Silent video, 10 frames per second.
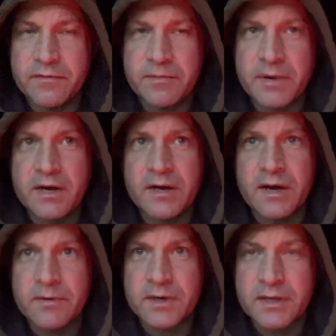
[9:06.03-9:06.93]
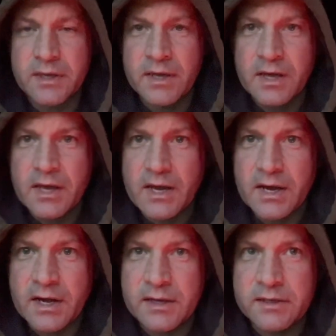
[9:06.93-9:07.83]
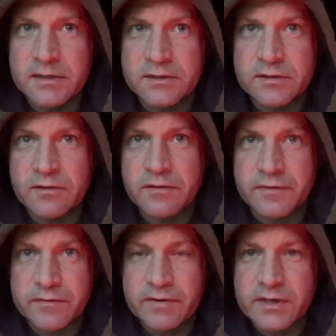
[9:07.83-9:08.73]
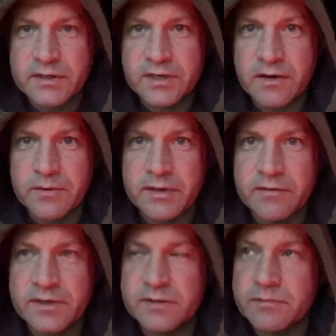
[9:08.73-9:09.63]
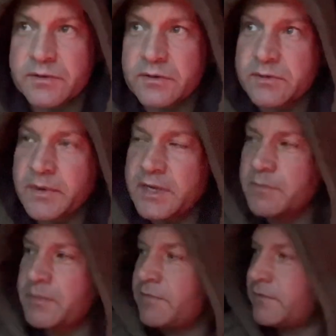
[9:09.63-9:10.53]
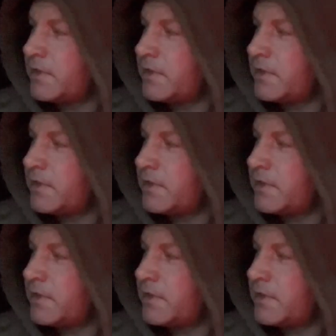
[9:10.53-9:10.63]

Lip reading: about an hour and there's nothing really showing. The reason I tucked away in the bivvy